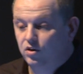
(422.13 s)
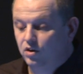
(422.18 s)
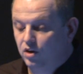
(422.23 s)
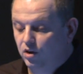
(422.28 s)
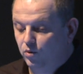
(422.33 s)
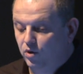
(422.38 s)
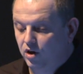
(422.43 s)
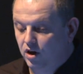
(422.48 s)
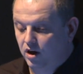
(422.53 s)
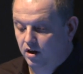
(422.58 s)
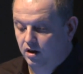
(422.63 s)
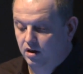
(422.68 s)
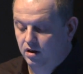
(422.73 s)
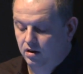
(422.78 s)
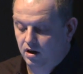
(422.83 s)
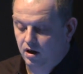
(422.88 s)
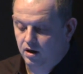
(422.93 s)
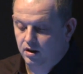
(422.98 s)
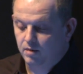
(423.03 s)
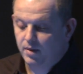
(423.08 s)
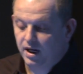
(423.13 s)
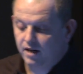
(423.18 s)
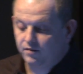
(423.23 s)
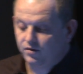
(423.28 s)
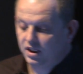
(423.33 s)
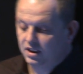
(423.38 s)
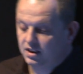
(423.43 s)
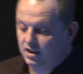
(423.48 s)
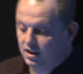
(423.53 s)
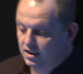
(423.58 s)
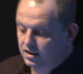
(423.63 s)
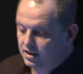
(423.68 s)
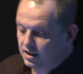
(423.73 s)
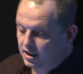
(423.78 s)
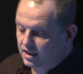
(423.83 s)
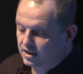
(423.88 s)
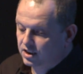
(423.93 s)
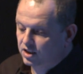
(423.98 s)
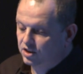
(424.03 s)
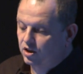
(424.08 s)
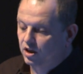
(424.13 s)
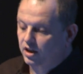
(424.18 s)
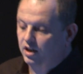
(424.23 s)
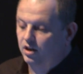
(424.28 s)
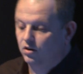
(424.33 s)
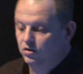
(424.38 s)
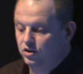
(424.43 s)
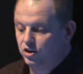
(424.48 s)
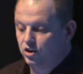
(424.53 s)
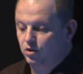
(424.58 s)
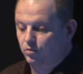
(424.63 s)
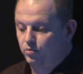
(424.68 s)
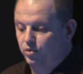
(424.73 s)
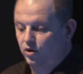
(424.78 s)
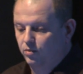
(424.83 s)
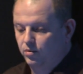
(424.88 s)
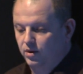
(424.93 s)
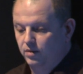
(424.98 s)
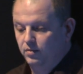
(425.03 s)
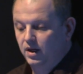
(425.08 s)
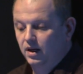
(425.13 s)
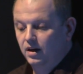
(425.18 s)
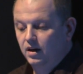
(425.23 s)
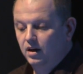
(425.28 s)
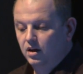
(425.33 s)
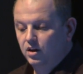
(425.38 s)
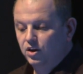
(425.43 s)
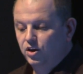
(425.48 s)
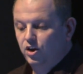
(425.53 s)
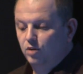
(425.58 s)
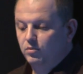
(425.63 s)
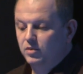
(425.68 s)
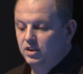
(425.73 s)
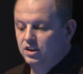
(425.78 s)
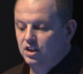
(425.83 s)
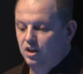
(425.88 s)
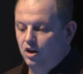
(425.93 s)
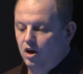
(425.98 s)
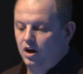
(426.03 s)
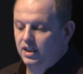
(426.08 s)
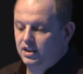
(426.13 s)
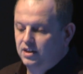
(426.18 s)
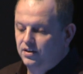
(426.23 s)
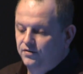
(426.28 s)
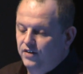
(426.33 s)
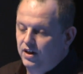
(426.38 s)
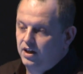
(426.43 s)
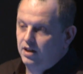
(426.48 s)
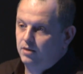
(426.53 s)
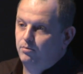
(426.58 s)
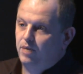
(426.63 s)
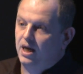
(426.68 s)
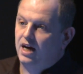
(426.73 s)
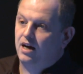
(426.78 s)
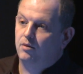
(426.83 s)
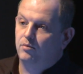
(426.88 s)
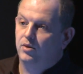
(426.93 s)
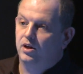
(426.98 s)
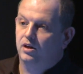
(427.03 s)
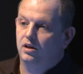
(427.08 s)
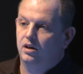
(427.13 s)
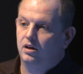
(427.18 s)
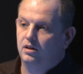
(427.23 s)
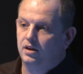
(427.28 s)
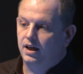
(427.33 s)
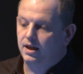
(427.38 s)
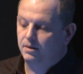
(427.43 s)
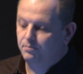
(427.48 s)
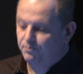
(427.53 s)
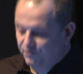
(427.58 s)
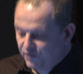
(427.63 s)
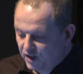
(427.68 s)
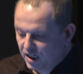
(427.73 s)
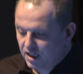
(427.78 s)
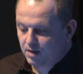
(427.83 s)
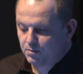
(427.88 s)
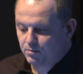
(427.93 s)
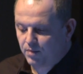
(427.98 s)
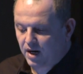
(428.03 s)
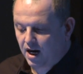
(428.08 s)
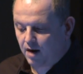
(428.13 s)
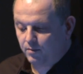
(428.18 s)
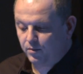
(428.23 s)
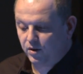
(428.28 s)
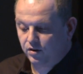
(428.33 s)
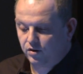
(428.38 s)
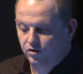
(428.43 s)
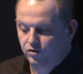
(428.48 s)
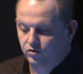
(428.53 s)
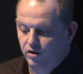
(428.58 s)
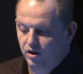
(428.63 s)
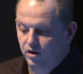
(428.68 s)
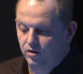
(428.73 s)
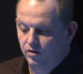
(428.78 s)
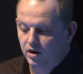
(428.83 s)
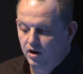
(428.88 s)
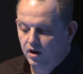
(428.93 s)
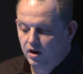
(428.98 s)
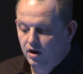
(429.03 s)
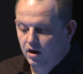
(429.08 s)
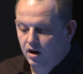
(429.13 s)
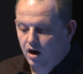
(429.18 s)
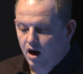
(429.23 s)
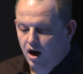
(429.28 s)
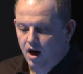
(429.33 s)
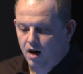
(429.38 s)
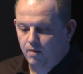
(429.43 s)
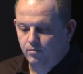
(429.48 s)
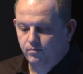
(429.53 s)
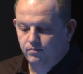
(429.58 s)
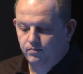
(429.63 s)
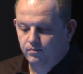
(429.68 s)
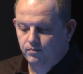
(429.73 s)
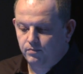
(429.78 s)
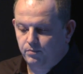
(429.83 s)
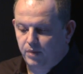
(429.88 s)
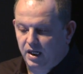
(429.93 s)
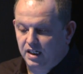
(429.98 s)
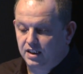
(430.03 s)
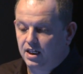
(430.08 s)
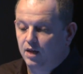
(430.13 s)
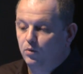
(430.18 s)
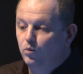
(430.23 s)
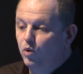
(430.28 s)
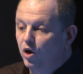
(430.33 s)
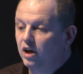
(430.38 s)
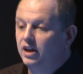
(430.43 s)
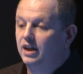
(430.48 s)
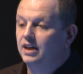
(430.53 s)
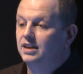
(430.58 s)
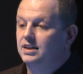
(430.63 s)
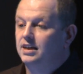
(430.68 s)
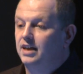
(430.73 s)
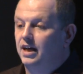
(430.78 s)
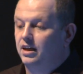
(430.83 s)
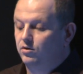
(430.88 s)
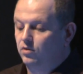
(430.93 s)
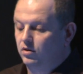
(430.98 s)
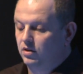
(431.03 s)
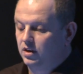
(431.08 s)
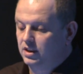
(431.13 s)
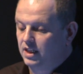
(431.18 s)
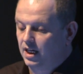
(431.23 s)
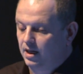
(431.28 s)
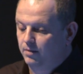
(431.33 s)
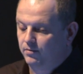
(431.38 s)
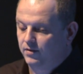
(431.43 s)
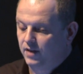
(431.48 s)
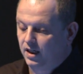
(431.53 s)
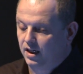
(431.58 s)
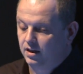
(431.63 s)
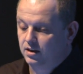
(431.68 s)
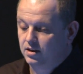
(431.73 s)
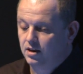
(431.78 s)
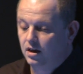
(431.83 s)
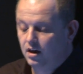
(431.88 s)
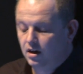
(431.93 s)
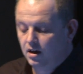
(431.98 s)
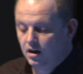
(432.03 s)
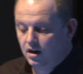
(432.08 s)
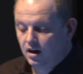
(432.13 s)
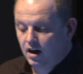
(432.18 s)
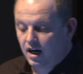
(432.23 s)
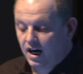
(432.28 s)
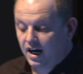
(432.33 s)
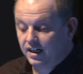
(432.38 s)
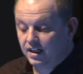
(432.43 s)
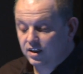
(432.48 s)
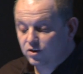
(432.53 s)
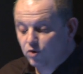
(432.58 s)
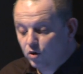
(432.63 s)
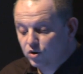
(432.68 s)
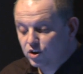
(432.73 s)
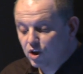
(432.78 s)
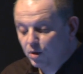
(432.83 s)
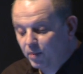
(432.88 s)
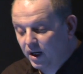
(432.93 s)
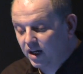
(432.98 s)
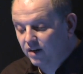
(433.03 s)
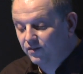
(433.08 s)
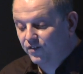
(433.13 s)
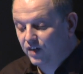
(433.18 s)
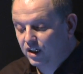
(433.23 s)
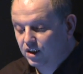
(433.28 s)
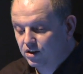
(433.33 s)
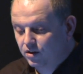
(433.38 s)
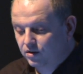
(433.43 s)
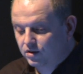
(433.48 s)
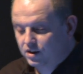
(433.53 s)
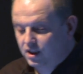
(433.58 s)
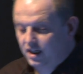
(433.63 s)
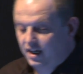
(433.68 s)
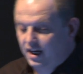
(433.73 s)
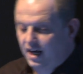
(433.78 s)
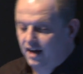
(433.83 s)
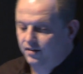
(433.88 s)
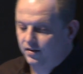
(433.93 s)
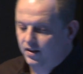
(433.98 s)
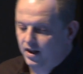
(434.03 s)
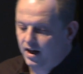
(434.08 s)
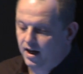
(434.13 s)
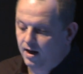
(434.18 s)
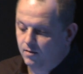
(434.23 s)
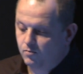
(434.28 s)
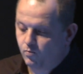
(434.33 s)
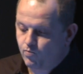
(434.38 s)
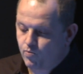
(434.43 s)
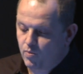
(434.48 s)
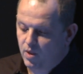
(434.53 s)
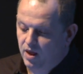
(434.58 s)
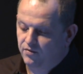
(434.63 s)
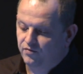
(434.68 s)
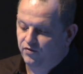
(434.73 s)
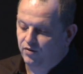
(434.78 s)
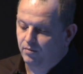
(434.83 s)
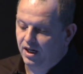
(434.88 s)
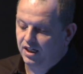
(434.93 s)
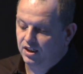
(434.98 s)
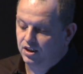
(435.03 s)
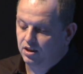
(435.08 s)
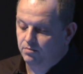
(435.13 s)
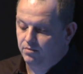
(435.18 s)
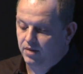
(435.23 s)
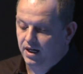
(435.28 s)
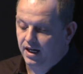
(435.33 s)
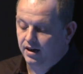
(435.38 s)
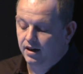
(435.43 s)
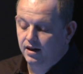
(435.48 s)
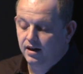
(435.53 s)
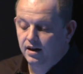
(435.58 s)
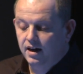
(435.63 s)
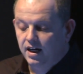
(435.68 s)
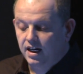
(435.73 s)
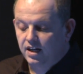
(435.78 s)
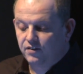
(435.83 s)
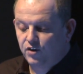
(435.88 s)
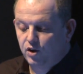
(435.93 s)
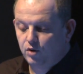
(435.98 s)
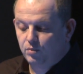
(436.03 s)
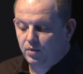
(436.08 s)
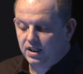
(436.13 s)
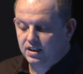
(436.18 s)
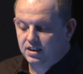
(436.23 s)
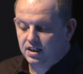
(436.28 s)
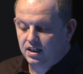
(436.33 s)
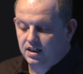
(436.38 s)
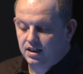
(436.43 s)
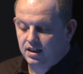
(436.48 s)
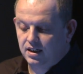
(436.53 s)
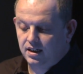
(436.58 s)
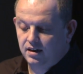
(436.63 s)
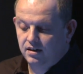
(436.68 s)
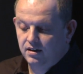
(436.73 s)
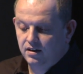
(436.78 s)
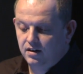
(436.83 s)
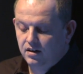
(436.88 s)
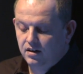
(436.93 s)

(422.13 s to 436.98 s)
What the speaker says: not going to work. And the main reason is it's a psychological problem. Humans like to feel empowerment, and they feel empowerment through basically working together on the same things. And it's also beneficial to get their information back. And if you basically